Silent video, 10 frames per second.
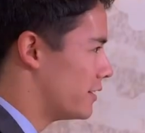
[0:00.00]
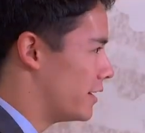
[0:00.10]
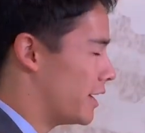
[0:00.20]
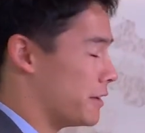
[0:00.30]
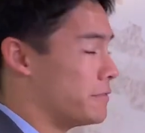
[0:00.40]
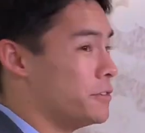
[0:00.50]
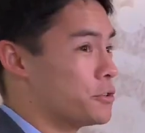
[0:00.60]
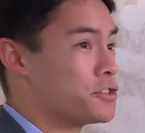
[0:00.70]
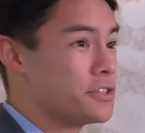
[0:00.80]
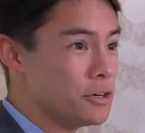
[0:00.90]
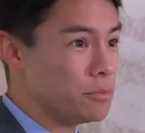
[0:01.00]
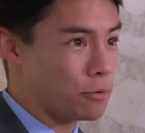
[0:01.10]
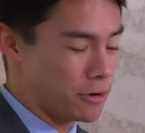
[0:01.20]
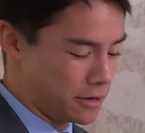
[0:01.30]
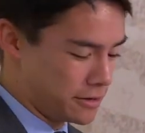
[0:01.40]
And if you're still
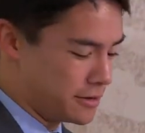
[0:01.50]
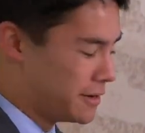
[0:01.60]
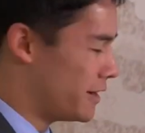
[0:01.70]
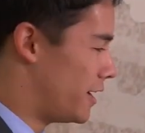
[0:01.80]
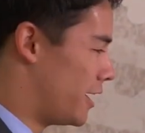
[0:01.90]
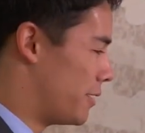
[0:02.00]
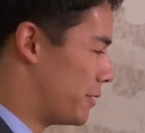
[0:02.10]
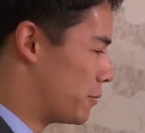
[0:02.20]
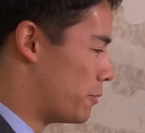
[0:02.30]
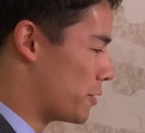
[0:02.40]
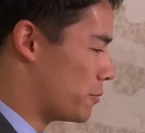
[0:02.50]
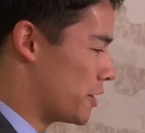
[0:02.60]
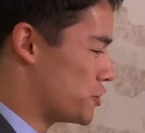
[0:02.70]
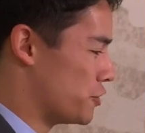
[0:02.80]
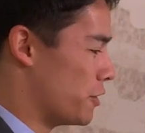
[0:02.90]
bored and want to
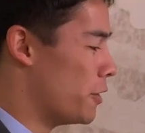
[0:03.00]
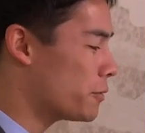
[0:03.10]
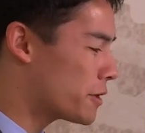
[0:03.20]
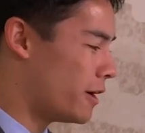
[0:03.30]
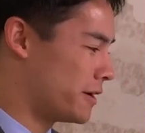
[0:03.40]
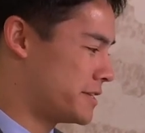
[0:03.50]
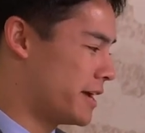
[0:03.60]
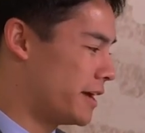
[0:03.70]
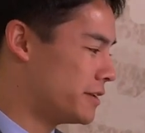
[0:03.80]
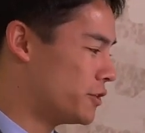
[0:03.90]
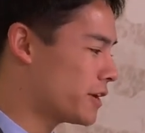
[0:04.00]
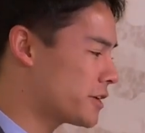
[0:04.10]
watch your own content, you can